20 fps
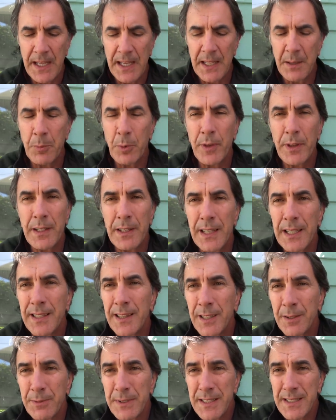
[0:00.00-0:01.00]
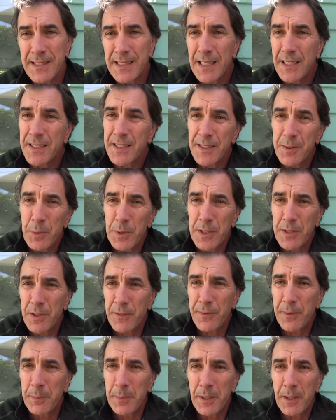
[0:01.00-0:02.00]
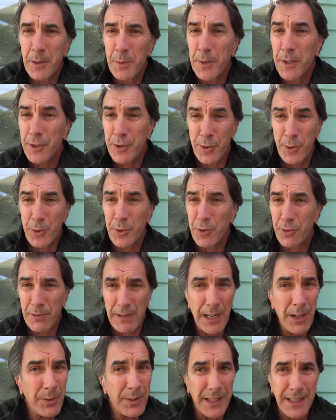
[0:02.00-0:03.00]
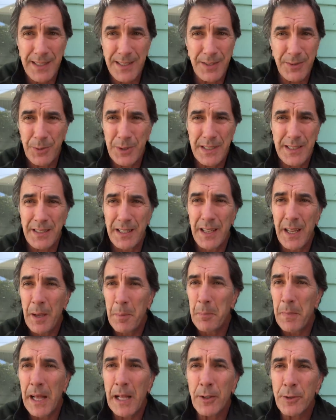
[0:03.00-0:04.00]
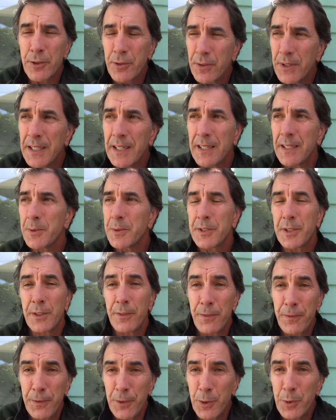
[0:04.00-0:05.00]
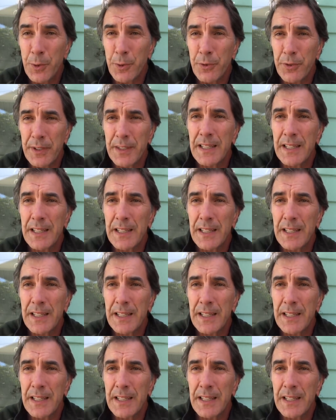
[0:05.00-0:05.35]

And more than likely, the reason is that because he wasn't familiar with his new surroundings. It wasn't maltreated. He was confused.